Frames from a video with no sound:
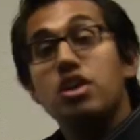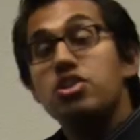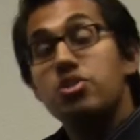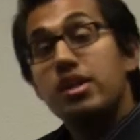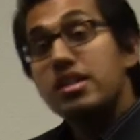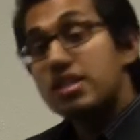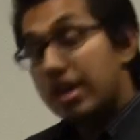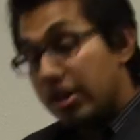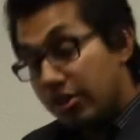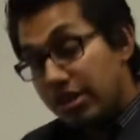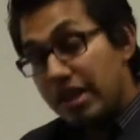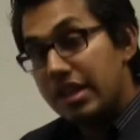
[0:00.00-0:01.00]
So I'd say,
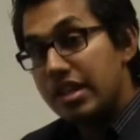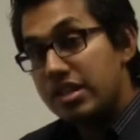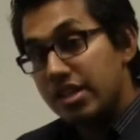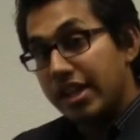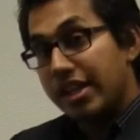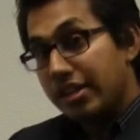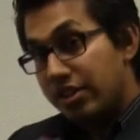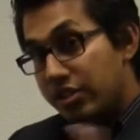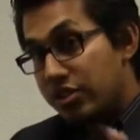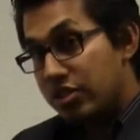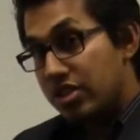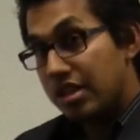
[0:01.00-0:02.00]
okay guys,
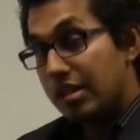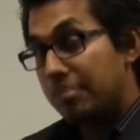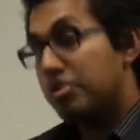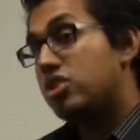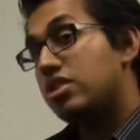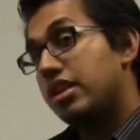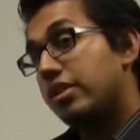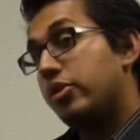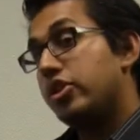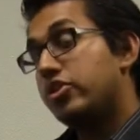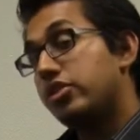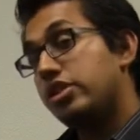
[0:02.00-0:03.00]
here's the image that I
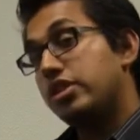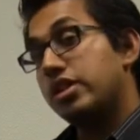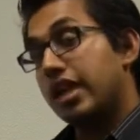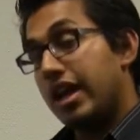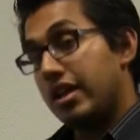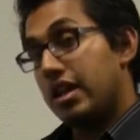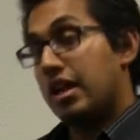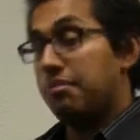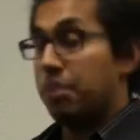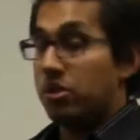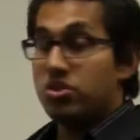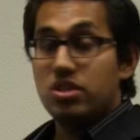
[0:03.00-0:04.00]
want you to look at.
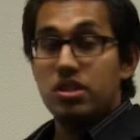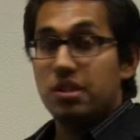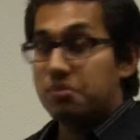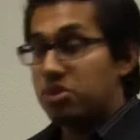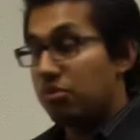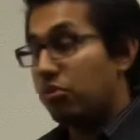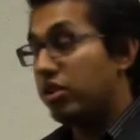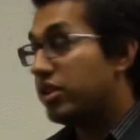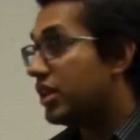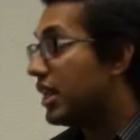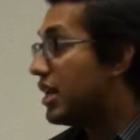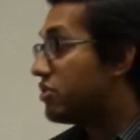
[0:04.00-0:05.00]
I'd post it up somewhere in
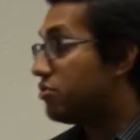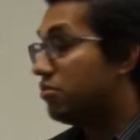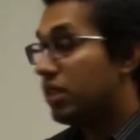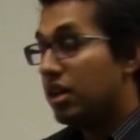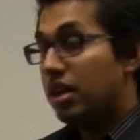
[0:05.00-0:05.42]
the classroom.